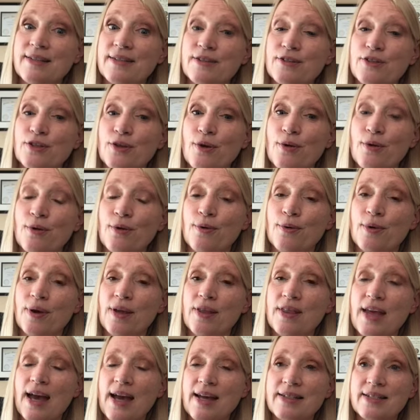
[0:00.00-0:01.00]
So
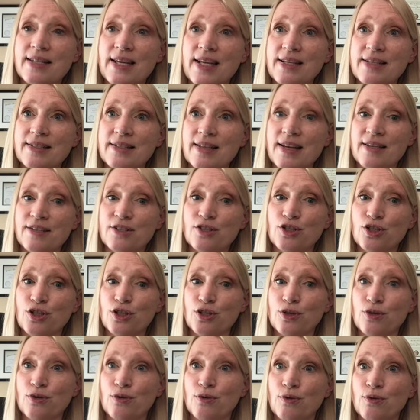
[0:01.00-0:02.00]
that takes us
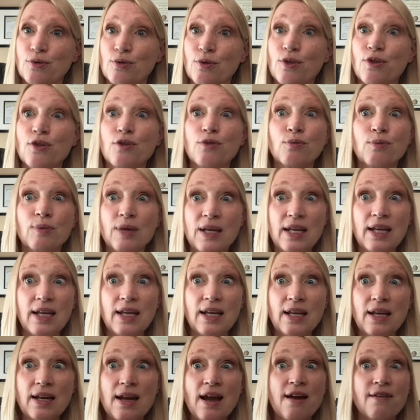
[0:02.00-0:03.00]
to
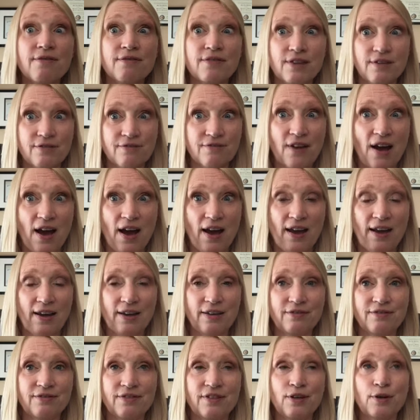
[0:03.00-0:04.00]
3 of the 5